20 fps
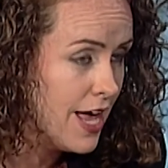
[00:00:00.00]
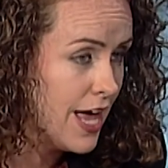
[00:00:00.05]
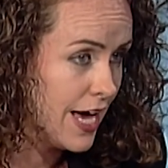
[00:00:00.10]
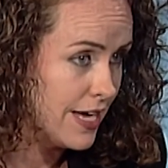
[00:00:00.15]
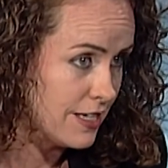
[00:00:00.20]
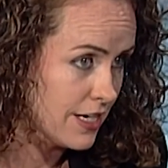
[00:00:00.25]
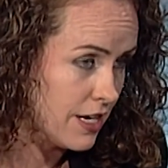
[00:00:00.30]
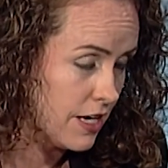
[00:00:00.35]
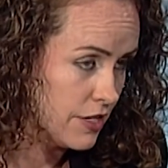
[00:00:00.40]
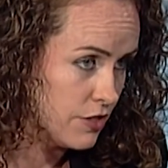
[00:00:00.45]

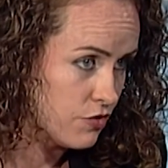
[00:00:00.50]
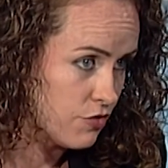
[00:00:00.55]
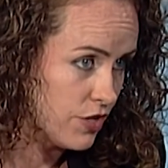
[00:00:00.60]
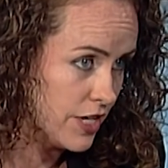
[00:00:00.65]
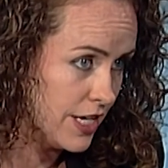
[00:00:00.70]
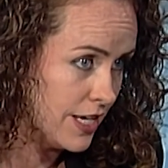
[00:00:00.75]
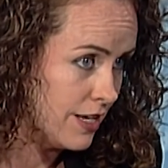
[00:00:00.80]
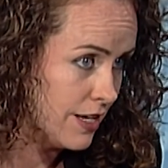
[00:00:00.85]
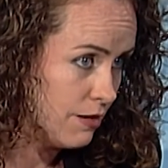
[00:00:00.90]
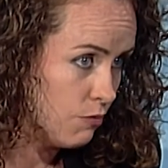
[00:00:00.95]
and a
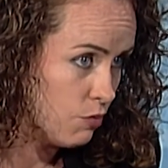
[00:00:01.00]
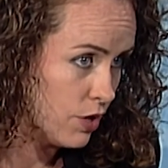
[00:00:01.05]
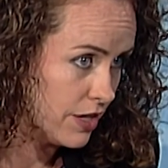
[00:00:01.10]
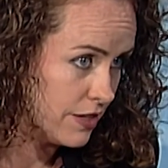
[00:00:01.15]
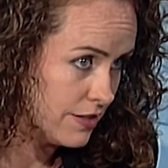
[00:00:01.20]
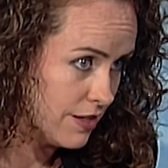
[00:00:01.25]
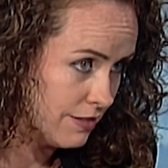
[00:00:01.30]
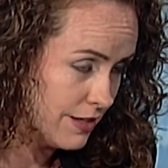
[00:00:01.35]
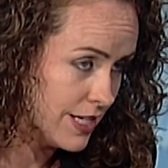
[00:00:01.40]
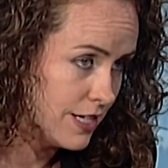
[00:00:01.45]
country where
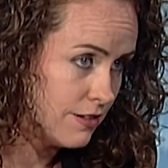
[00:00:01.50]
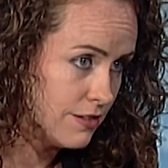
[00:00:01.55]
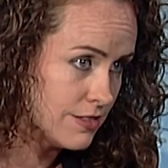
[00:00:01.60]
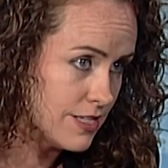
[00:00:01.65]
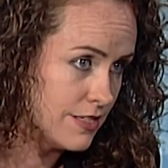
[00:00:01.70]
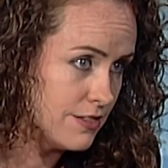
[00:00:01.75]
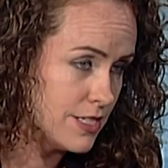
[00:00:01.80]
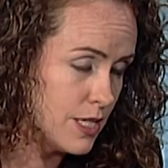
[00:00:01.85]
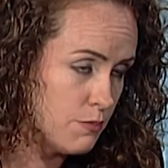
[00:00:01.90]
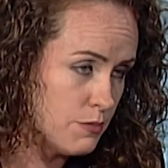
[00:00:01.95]
the legal
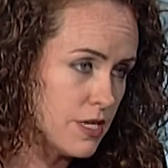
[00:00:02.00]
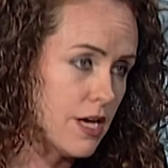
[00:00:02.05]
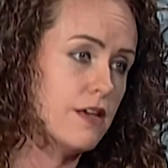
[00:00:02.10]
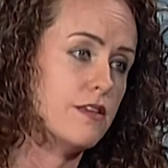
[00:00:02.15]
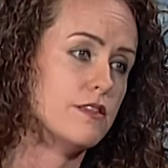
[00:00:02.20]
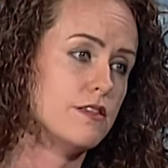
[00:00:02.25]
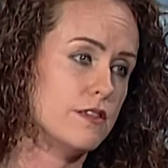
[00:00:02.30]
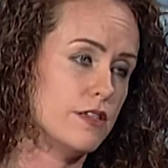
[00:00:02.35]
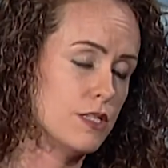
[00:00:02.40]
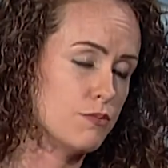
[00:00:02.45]
system
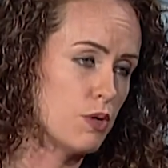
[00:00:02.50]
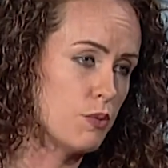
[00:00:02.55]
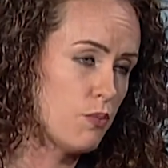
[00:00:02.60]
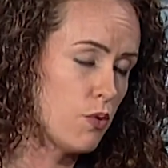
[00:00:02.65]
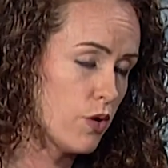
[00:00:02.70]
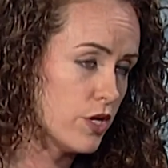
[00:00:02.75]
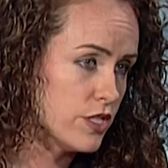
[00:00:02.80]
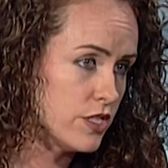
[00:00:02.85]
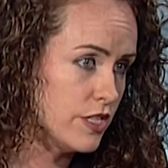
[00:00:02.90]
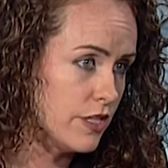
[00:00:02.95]
does
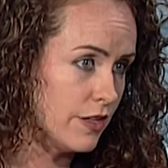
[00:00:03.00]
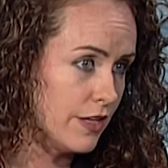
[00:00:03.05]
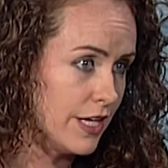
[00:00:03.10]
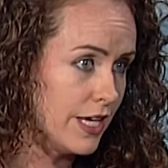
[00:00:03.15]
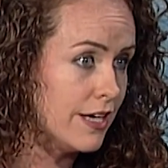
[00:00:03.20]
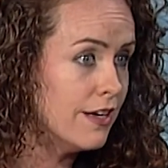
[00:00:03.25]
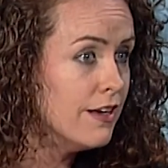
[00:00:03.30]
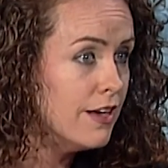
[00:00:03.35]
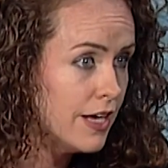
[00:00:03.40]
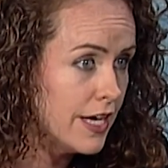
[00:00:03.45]

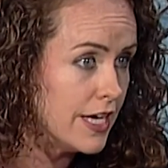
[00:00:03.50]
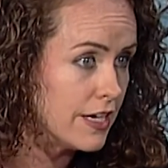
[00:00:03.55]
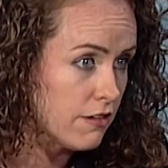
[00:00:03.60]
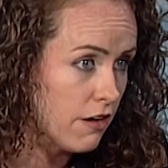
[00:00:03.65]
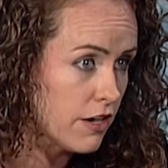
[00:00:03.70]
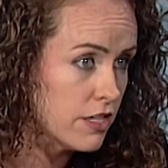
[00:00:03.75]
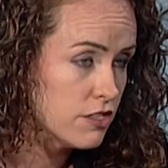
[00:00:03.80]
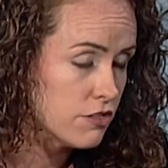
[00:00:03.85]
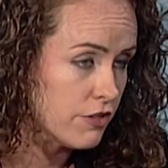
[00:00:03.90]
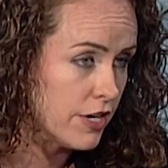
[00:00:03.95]
disproportionately
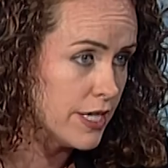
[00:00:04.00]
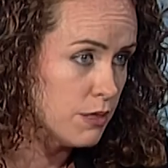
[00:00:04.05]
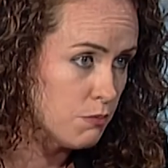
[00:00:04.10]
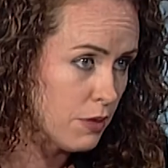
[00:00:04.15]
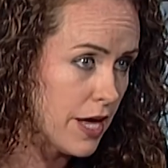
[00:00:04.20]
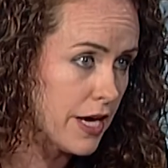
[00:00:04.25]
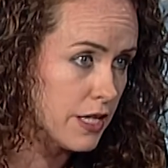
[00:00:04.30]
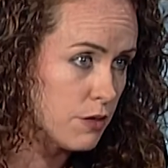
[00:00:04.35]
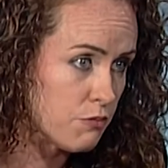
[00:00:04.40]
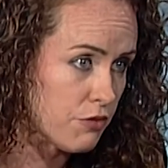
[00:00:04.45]
incarcerate
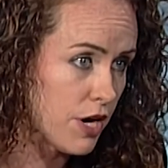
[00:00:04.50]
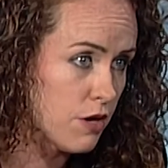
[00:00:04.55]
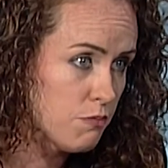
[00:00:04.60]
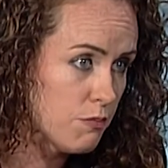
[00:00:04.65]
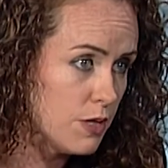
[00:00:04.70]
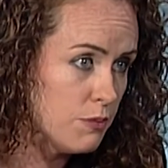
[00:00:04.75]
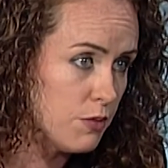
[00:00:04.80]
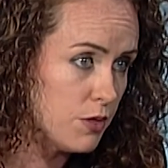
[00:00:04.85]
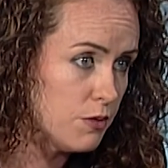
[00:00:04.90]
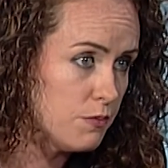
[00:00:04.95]
black and brown
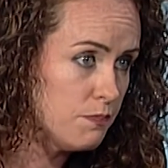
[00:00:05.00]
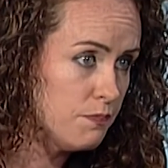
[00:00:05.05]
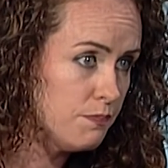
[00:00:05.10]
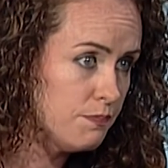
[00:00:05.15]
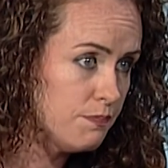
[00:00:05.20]
people.